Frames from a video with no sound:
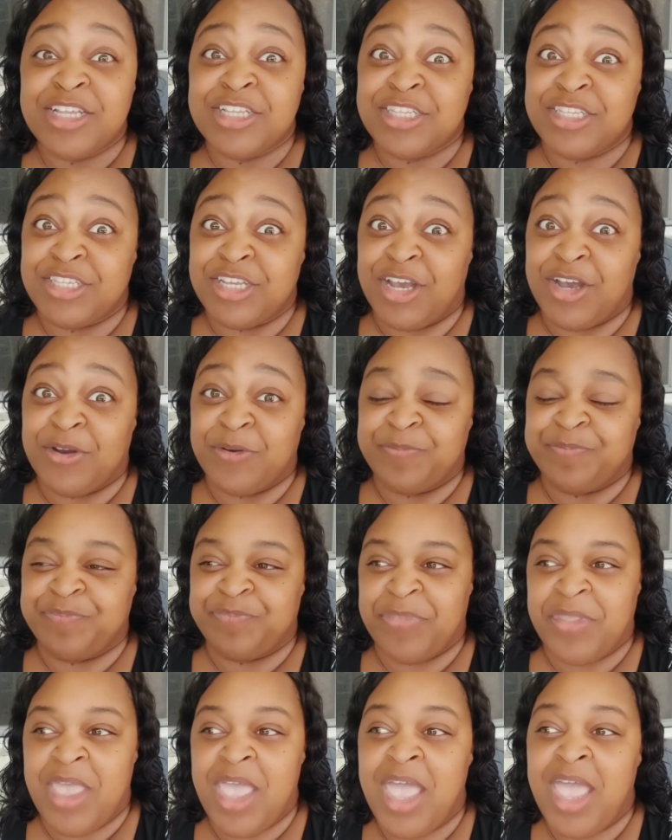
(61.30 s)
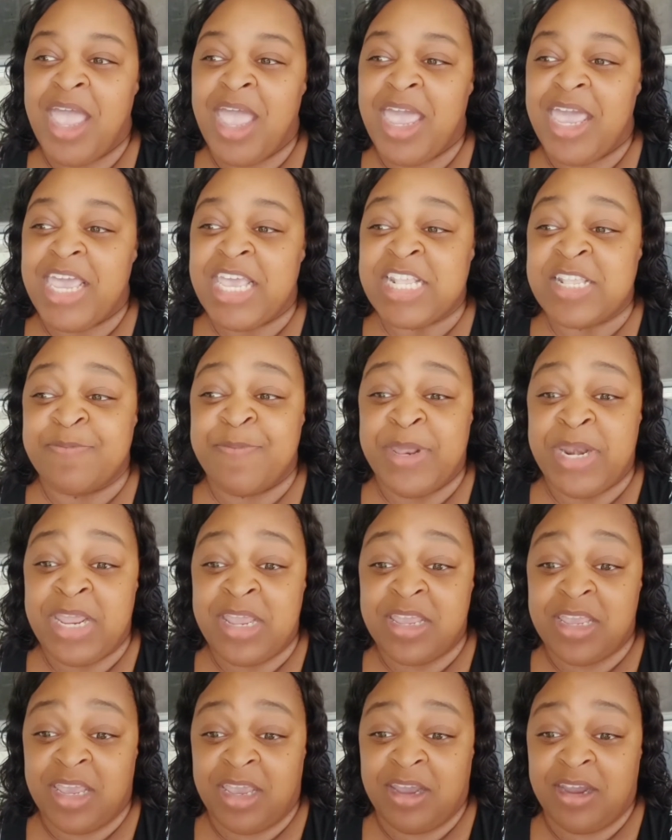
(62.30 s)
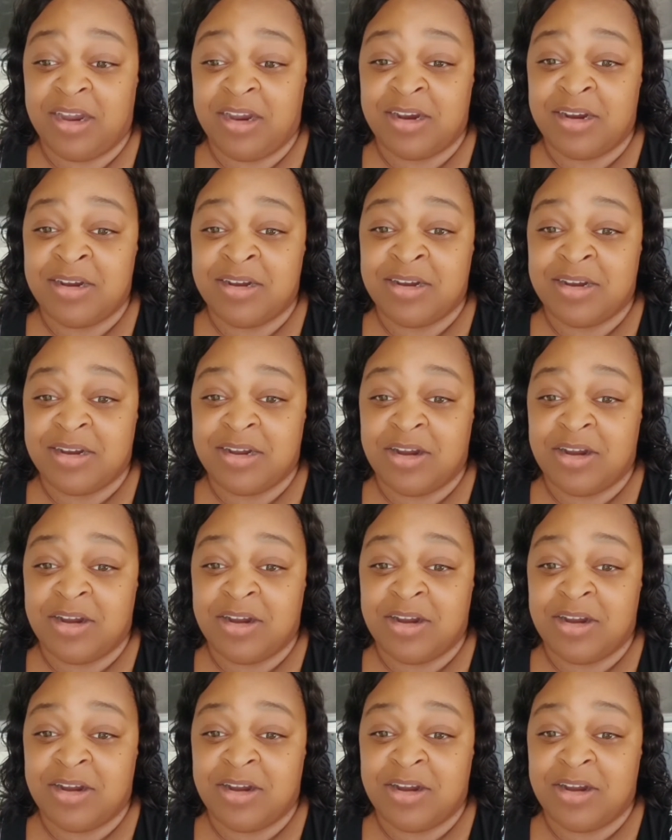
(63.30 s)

so it's been a year